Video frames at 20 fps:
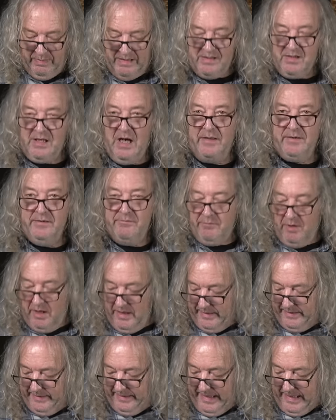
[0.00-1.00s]
Sudden
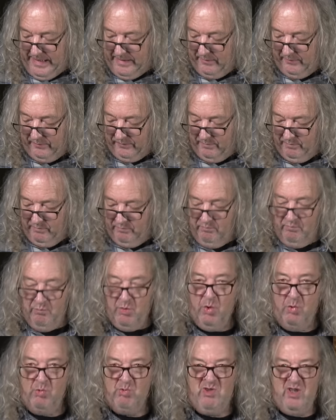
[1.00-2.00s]
right at the end from
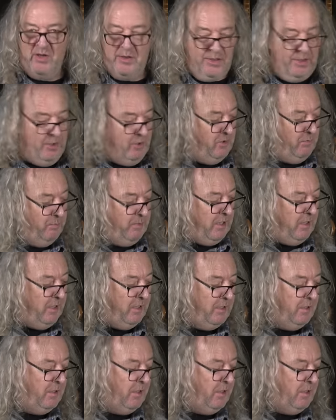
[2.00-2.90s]
0 to 2, but